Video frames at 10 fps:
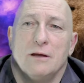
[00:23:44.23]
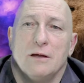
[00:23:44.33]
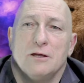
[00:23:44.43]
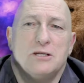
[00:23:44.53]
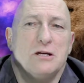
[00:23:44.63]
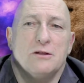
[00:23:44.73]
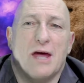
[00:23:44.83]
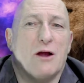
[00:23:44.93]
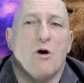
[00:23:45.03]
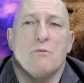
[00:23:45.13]
You see,
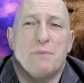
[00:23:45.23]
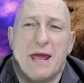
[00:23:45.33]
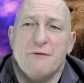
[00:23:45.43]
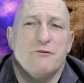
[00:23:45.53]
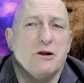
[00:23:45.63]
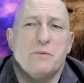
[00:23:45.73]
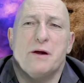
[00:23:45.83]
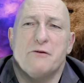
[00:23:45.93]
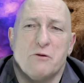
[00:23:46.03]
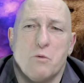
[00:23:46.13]
they can't be
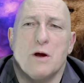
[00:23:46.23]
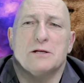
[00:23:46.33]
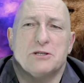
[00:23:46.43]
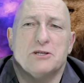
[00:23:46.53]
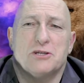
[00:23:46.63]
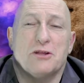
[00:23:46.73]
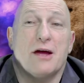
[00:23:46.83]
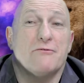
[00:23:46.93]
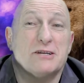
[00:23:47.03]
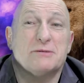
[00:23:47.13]
everywhere at once, and so
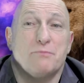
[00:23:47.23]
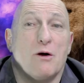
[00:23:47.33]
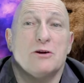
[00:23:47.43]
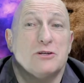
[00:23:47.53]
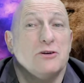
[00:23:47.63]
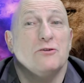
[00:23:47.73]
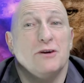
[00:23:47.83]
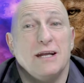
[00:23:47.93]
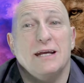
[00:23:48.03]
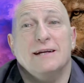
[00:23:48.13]
they respond to your
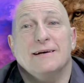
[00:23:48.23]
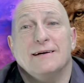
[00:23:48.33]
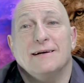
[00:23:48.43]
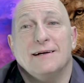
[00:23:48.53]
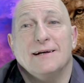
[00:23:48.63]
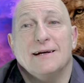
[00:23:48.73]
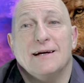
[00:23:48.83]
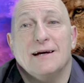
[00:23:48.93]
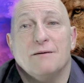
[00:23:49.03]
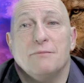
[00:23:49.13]
need.
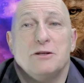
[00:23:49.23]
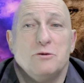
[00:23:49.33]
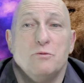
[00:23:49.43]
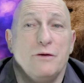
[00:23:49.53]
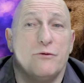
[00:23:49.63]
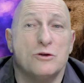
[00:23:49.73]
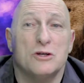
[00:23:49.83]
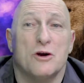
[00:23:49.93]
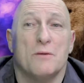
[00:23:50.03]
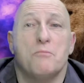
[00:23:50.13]
But we've also
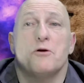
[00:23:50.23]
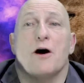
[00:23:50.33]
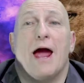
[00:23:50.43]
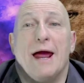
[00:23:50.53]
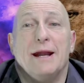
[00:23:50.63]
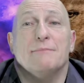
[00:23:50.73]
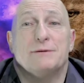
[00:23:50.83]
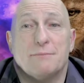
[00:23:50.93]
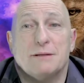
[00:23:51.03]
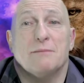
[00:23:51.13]
got to put our hand up
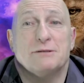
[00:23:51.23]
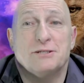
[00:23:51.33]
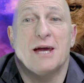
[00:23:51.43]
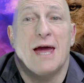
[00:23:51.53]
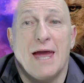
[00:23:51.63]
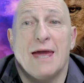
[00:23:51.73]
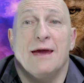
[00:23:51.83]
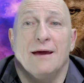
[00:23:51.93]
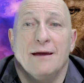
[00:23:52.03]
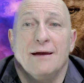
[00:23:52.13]
sometimes and say, hey,
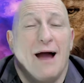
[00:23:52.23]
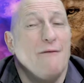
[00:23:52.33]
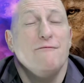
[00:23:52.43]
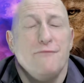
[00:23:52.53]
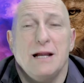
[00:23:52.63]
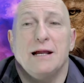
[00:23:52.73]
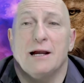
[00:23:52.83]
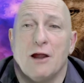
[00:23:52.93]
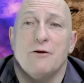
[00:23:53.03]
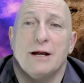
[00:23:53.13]
I'm feeling
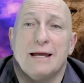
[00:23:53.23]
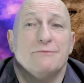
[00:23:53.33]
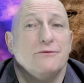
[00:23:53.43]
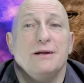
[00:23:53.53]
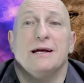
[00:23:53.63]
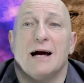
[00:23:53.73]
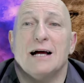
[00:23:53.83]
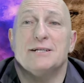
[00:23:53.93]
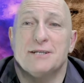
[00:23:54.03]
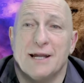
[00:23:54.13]
lonely. I'm feeling
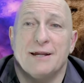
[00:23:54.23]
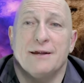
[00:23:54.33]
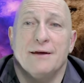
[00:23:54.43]
isolated.